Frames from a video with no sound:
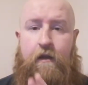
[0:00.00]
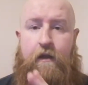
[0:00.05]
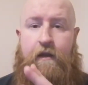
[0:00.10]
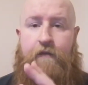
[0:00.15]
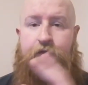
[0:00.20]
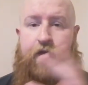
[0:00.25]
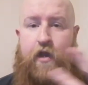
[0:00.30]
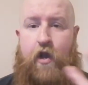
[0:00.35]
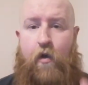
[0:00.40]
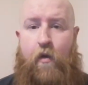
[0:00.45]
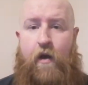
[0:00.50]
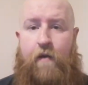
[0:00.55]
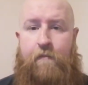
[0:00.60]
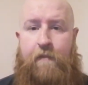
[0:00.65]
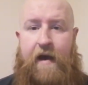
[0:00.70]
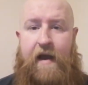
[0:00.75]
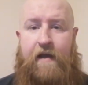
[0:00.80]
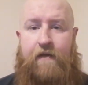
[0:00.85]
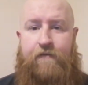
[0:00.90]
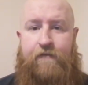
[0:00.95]
if you go on
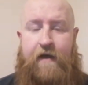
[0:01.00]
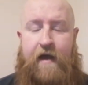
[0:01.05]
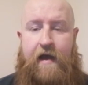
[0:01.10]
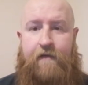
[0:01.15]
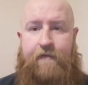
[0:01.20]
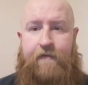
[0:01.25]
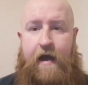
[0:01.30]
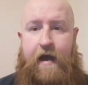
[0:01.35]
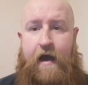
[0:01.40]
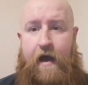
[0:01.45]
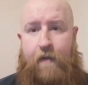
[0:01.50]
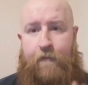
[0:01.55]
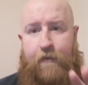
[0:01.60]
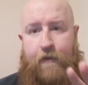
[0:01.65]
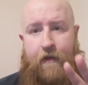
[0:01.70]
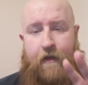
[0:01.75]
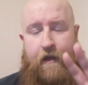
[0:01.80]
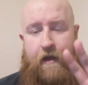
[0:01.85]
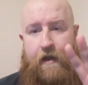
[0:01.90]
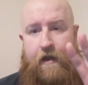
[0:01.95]
My5 app
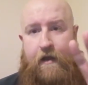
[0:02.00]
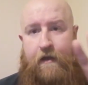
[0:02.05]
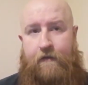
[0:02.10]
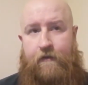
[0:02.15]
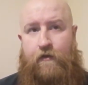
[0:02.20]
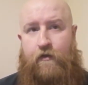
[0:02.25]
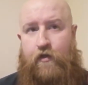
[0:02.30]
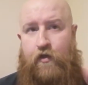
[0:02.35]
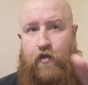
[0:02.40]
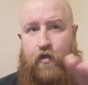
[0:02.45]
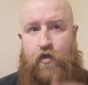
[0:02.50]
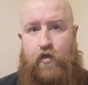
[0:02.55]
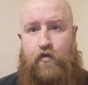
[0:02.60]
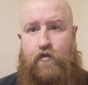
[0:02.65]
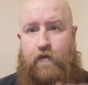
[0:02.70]
and you